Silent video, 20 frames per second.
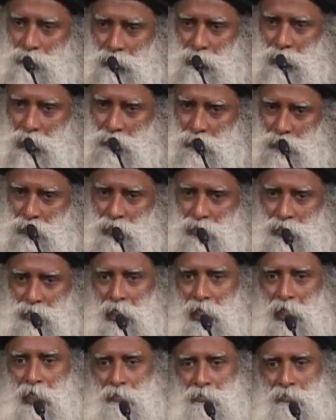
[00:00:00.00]
There was a
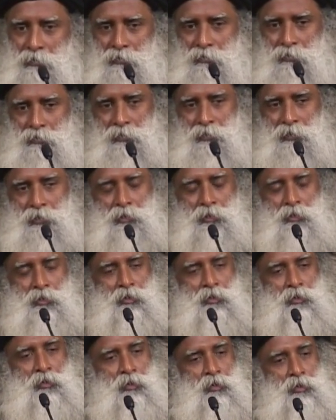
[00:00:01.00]
time,
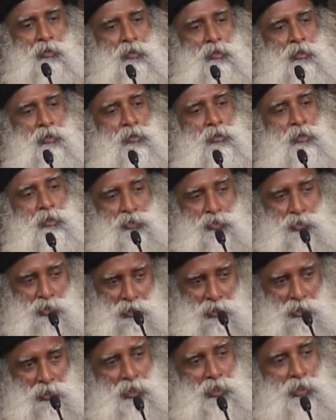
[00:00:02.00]
the
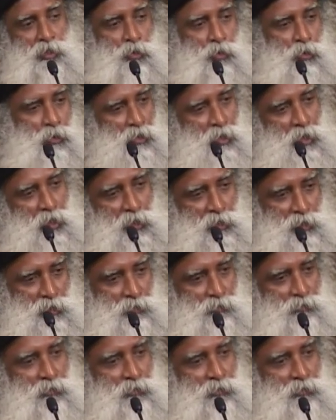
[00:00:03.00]
tree in your garden,